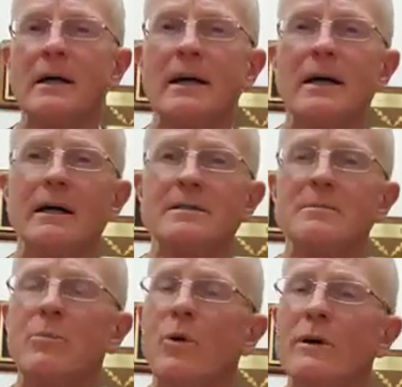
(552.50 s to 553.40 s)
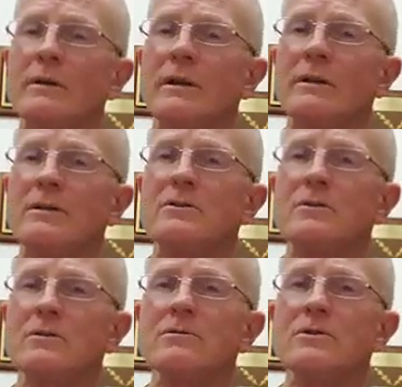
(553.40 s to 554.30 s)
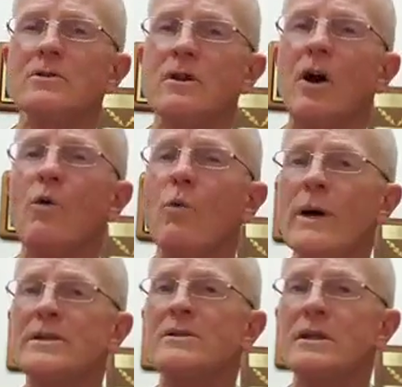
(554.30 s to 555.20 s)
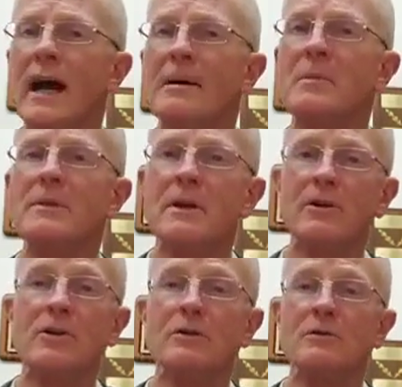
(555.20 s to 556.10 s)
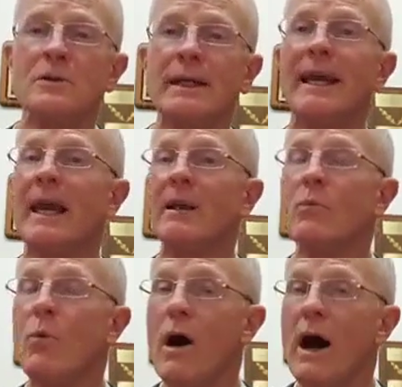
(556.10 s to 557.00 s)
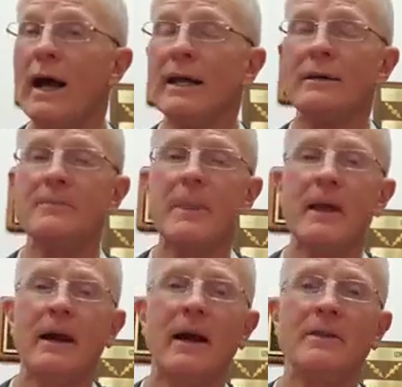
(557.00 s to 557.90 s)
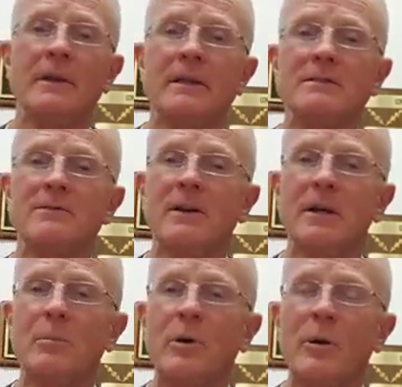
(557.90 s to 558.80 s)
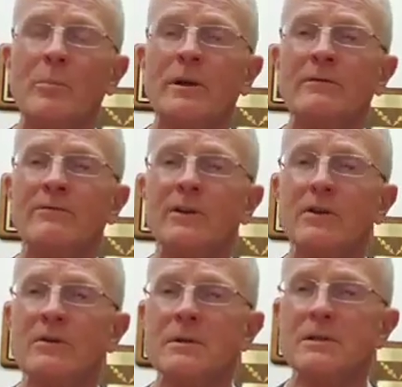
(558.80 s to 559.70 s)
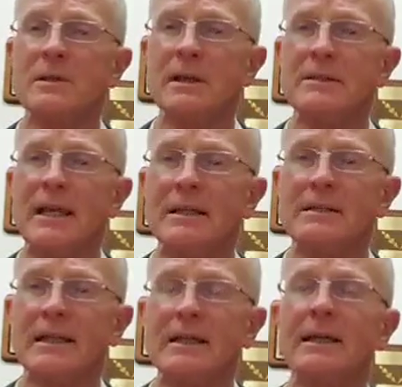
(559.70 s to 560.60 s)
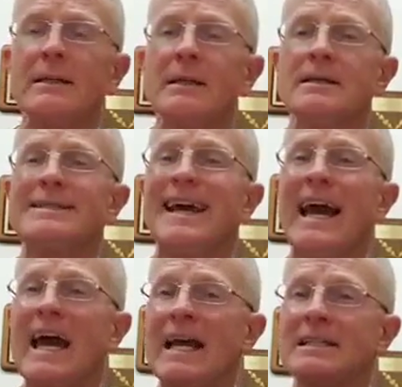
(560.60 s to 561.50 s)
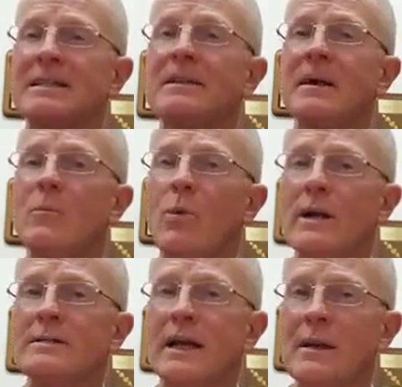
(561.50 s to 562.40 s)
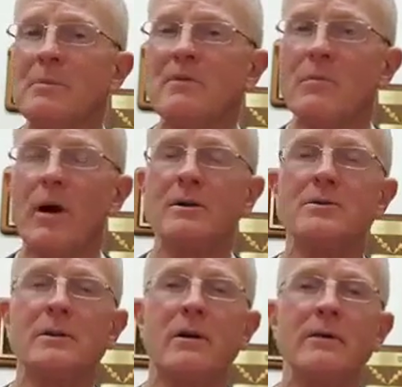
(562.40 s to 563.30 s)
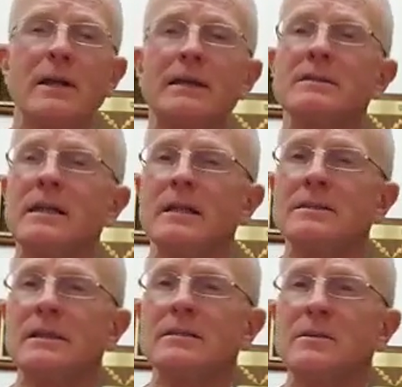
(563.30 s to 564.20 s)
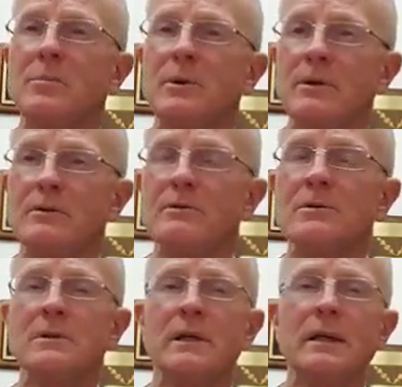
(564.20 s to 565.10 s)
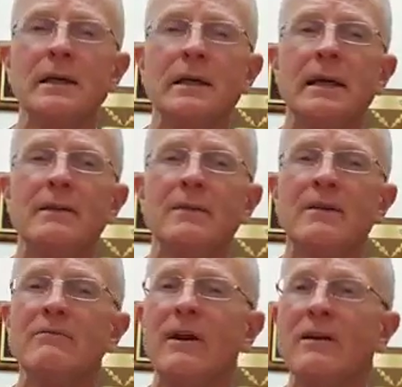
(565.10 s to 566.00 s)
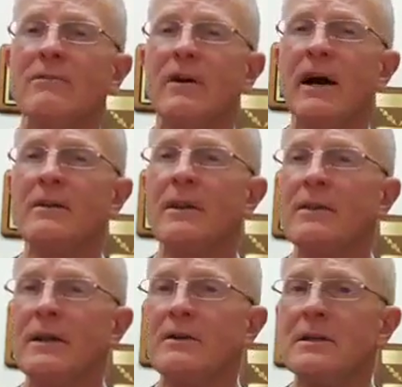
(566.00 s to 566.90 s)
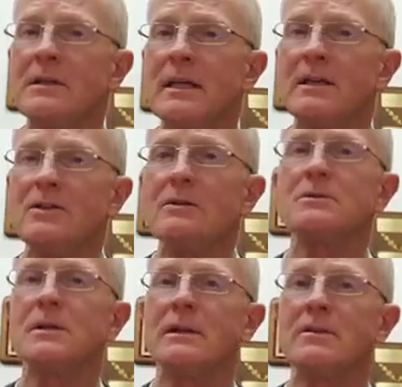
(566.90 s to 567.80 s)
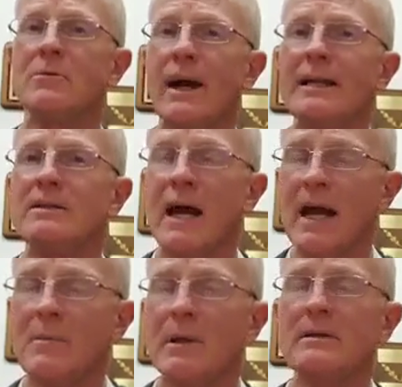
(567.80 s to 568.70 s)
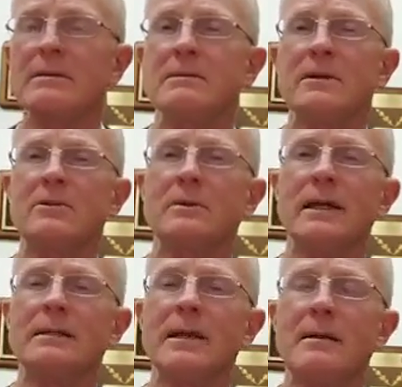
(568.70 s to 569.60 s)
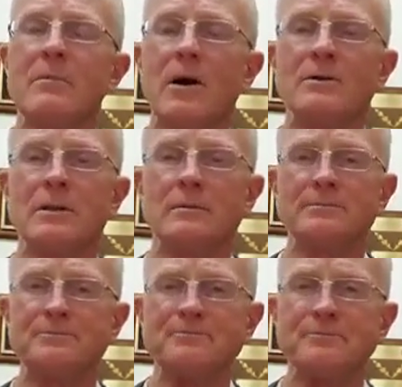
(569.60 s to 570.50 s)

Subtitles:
It's important that the students know which diamond they're using and why. I think it's very appropriate for you as the attending to ask them what type of margin are they intending to produce, and then verify that they're indeed using the right diamond to create that margin.